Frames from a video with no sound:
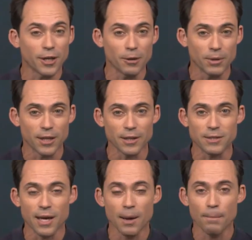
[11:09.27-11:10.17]
here
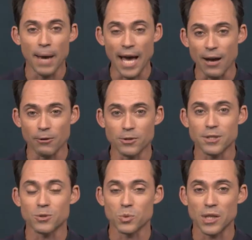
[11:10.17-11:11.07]
because pounds
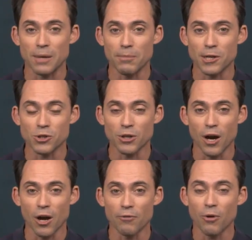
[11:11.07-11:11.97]
is really a measure
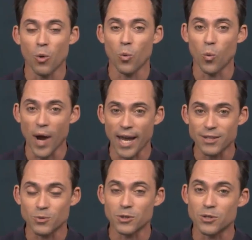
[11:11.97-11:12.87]
of
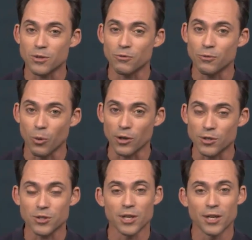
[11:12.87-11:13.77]
weight, which is a
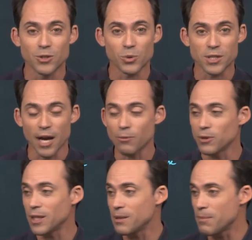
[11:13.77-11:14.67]
force. So it's not
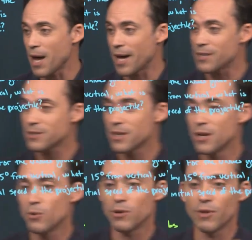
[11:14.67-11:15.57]
really the mass.
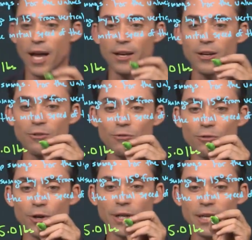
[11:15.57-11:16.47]
We've got to
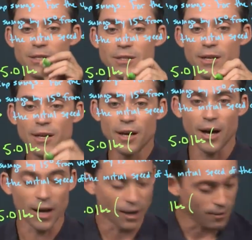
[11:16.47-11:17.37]
convert it
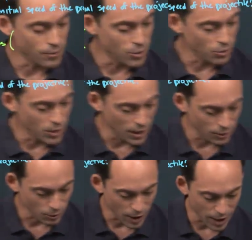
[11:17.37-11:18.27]
to
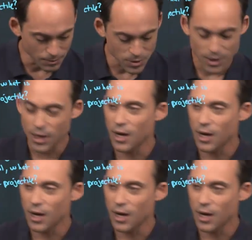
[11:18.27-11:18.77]
kilograms,